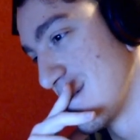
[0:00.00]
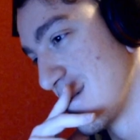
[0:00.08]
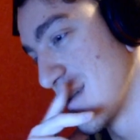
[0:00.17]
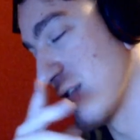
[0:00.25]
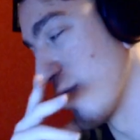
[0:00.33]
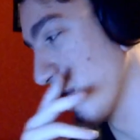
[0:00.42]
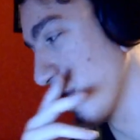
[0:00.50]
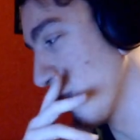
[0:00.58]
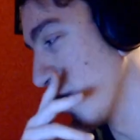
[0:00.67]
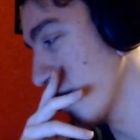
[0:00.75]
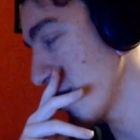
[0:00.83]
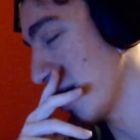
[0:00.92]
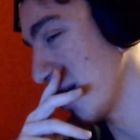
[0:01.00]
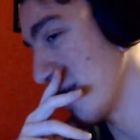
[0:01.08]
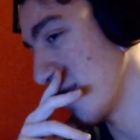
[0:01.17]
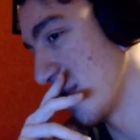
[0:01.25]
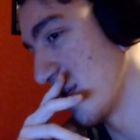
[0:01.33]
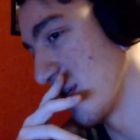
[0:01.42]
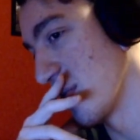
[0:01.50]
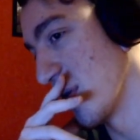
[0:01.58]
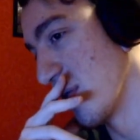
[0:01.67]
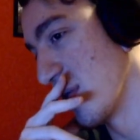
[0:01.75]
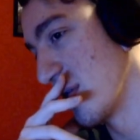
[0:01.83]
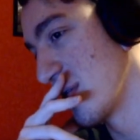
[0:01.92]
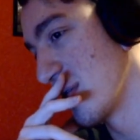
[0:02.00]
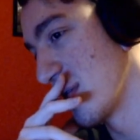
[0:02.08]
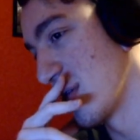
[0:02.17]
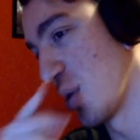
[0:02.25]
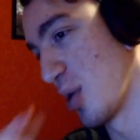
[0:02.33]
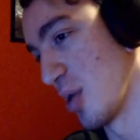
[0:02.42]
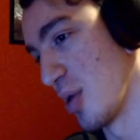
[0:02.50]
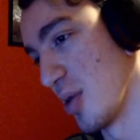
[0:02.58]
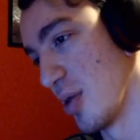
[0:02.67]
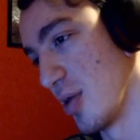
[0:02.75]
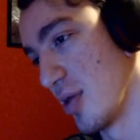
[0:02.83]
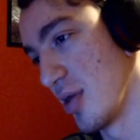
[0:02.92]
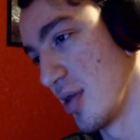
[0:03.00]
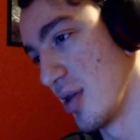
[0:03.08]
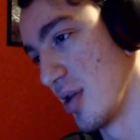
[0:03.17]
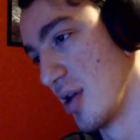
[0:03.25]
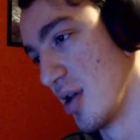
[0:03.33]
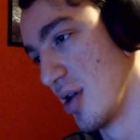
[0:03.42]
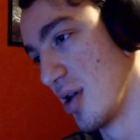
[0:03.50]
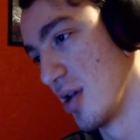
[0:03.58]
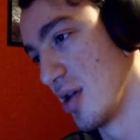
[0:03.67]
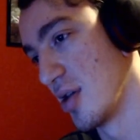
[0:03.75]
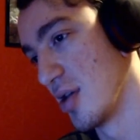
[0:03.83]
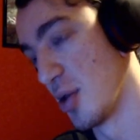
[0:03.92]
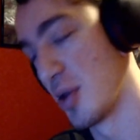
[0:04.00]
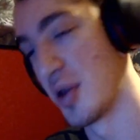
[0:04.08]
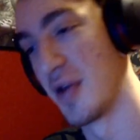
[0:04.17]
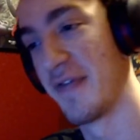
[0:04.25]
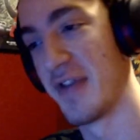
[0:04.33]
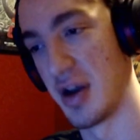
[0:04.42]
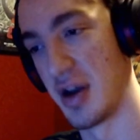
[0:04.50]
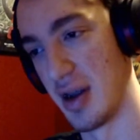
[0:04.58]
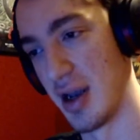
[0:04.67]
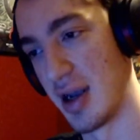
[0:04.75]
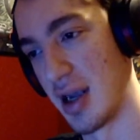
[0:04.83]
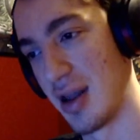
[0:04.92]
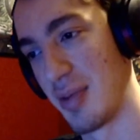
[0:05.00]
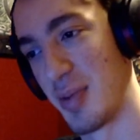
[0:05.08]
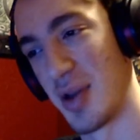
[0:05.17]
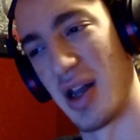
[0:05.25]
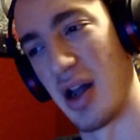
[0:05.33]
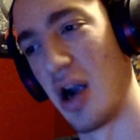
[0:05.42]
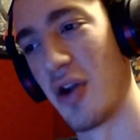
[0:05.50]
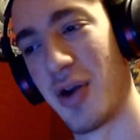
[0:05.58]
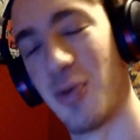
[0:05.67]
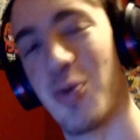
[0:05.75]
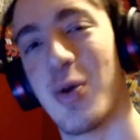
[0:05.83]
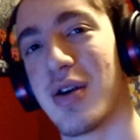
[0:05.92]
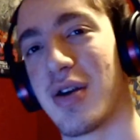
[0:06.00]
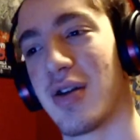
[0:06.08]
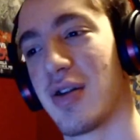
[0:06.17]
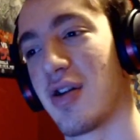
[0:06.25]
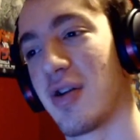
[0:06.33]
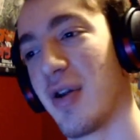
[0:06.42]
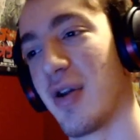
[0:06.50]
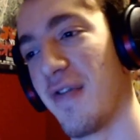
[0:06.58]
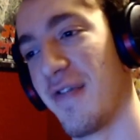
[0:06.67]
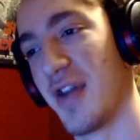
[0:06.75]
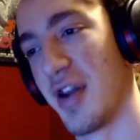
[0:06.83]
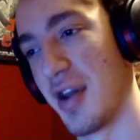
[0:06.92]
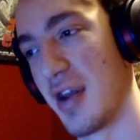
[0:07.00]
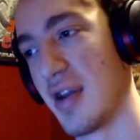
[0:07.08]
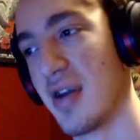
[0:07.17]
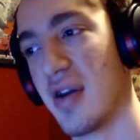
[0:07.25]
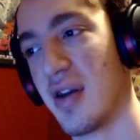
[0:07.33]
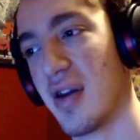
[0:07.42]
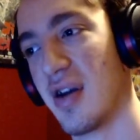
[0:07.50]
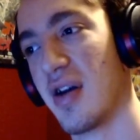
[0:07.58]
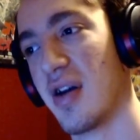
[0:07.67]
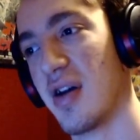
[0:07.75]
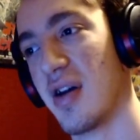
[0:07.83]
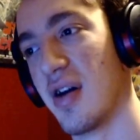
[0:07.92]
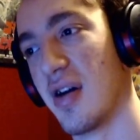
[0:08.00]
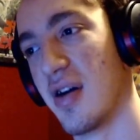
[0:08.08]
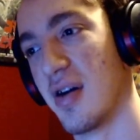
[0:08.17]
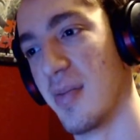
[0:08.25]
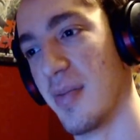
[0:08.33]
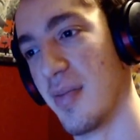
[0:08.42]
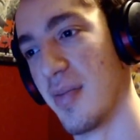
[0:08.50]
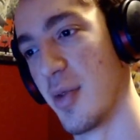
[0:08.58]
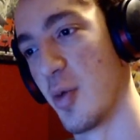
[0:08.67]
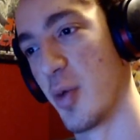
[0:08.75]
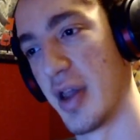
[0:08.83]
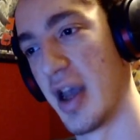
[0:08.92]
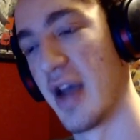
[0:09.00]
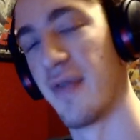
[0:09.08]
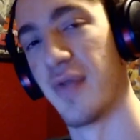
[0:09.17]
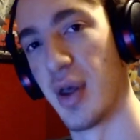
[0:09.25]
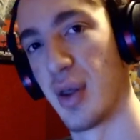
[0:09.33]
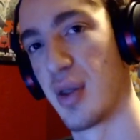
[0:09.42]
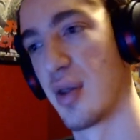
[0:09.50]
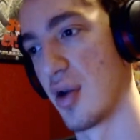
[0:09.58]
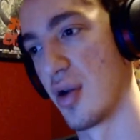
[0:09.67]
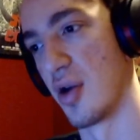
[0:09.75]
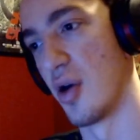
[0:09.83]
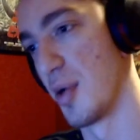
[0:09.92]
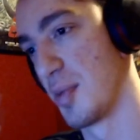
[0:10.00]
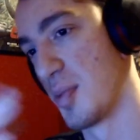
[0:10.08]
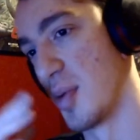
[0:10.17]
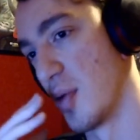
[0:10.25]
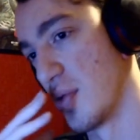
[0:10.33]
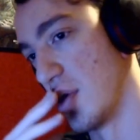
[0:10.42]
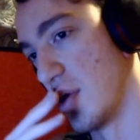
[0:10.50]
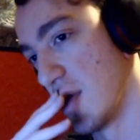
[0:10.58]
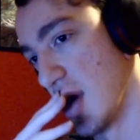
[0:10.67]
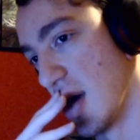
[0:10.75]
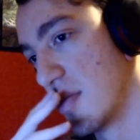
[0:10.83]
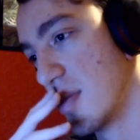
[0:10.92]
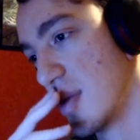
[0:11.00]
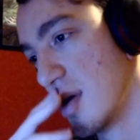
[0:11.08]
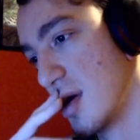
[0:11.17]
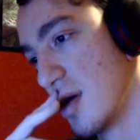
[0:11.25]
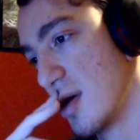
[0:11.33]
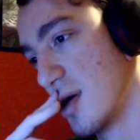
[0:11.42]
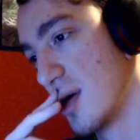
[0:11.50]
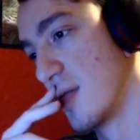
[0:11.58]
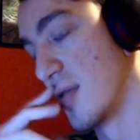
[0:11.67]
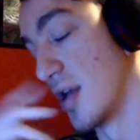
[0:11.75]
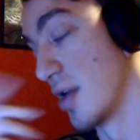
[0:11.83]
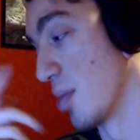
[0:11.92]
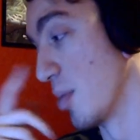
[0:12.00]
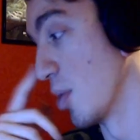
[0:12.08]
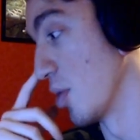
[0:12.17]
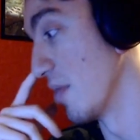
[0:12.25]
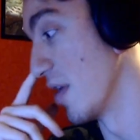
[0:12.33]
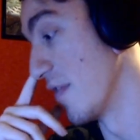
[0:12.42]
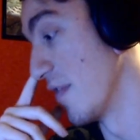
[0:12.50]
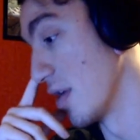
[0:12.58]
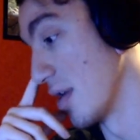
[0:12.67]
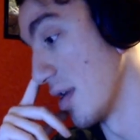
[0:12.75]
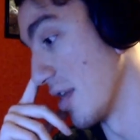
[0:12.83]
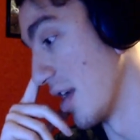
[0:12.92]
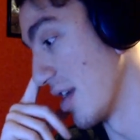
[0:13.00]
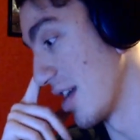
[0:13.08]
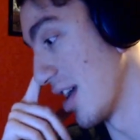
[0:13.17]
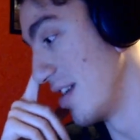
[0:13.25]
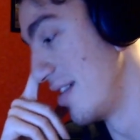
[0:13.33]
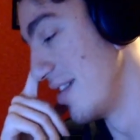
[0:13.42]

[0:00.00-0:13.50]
Cause what could they even talk about? Cause this is Infinity, I guess, but are they really gonna talk about Infinity? When they have this, they're gonna always promote the new game. They didn't promote Infinity then again.